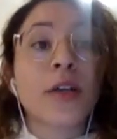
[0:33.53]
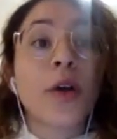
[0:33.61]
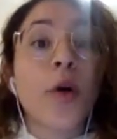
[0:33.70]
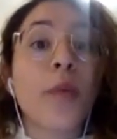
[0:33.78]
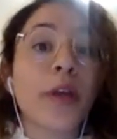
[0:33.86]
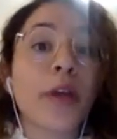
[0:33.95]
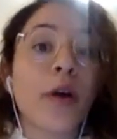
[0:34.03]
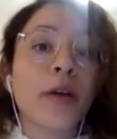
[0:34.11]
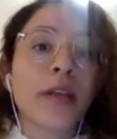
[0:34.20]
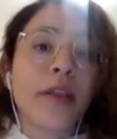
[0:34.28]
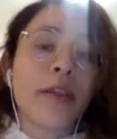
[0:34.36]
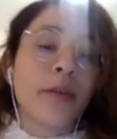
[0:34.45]
go
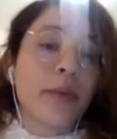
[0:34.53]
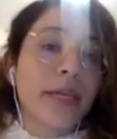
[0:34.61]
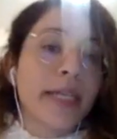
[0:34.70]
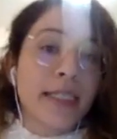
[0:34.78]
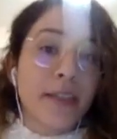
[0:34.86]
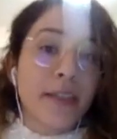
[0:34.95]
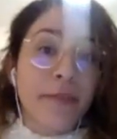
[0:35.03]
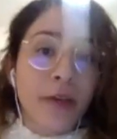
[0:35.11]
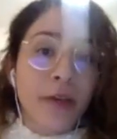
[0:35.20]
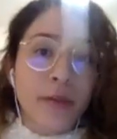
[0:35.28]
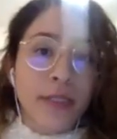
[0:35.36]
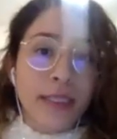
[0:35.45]
beyond their reading
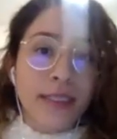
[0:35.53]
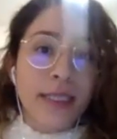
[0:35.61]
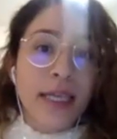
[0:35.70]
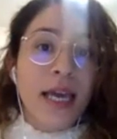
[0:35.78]
difficulties.